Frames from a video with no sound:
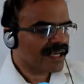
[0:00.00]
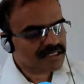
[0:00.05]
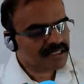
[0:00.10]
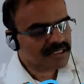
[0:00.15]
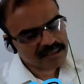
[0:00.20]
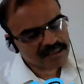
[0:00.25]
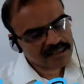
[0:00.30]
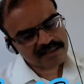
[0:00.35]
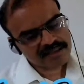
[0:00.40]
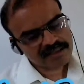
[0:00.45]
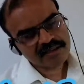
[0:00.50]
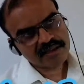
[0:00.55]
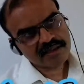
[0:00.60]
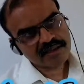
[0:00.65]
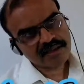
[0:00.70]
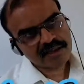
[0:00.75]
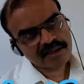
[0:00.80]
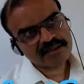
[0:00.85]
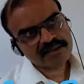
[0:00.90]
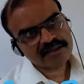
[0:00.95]
The
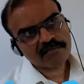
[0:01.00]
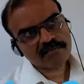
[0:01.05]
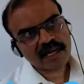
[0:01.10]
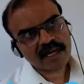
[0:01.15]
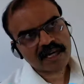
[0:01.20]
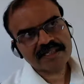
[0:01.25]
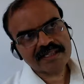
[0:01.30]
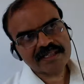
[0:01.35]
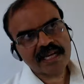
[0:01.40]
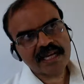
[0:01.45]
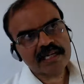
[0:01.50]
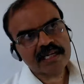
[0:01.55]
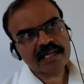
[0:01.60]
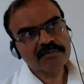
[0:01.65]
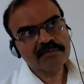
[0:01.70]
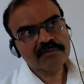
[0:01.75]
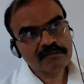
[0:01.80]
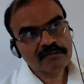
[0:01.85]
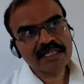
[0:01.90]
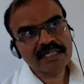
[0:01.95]
reason why they are
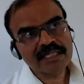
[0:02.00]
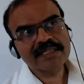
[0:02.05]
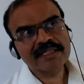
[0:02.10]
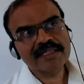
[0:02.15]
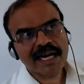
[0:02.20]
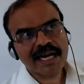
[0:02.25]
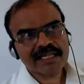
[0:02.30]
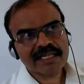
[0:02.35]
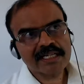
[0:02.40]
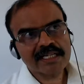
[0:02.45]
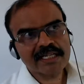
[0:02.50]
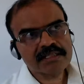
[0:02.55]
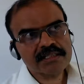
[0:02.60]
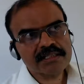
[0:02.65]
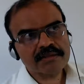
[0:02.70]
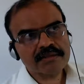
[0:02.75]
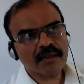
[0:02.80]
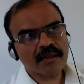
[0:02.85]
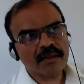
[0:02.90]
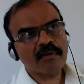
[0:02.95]
removing that is,
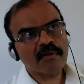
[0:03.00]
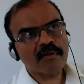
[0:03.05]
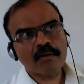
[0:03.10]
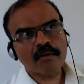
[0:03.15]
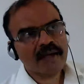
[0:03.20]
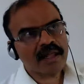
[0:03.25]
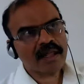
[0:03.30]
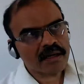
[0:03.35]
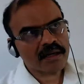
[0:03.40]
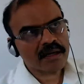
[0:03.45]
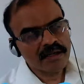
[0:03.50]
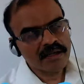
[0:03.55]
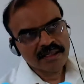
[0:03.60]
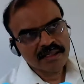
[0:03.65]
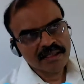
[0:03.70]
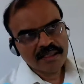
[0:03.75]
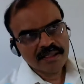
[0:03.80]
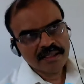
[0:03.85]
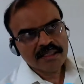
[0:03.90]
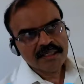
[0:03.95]
number one,
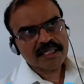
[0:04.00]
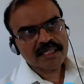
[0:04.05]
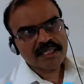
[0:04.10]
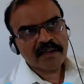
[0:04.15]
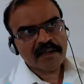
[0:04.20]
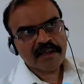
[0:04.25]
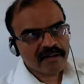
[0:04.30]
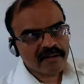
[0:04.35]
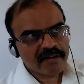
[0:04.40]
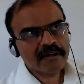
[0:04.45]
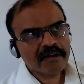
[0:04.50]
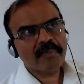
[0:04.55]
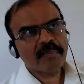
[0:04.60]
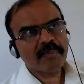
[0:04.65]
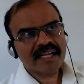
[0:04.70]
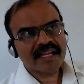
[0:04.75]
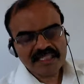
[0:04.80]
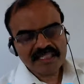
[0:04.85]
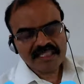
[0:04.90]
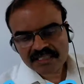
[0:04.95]
the event
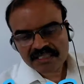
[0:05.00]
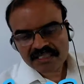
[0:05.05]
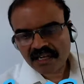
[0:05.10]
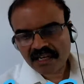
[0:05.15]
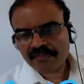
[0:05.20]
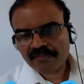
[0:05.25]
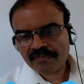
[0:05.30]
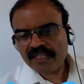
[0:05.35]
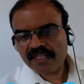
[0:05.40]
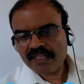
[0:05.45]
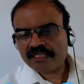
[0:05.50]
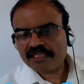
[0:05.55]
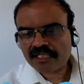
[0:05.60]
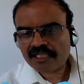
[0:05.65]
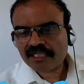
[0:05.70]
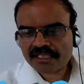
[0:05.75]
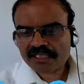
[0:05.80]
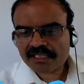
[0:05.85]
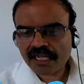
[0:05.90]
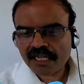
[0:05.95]
page itself is
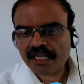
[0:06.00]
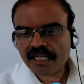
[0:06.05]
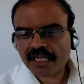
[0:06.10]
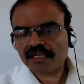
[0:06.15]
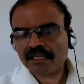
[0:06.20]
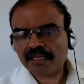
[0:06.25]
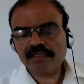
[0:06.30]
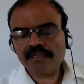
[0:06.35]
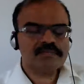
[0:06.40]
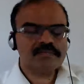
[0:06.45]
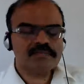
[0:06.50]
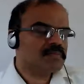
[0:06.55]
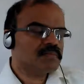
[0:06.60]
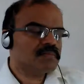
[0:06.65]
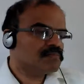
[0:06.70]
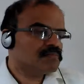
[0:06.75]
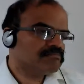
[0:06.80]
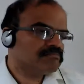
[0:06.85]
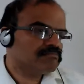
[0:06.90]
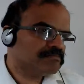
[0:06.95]
such a
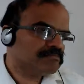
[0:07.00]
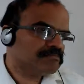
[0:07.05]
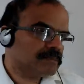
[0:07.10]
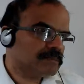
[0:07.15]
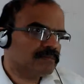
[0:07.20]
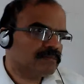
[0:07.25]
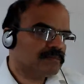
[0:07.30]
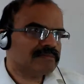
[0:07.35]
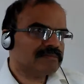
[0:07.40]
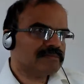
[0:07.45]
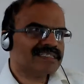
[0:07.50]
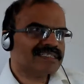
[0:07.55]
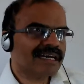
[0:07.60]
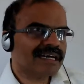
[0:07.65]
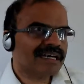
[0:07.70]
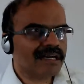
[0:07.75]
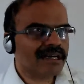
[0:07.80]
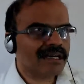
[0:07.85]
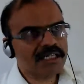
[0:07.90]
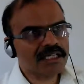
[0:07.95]

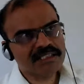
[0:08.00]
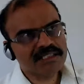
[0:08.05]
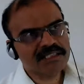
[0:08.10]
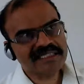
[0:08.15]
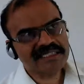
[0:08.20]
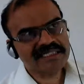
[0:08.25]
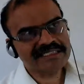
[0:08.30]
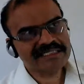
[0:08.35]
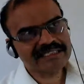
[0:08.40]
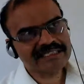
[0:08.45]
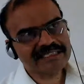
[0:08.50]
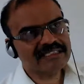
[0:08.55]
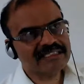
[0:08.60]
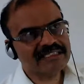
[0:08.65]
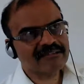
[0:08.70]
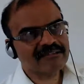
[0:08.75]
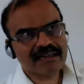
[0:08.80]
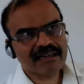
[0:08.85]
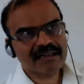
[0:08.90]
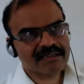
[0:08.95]
kludge. It's not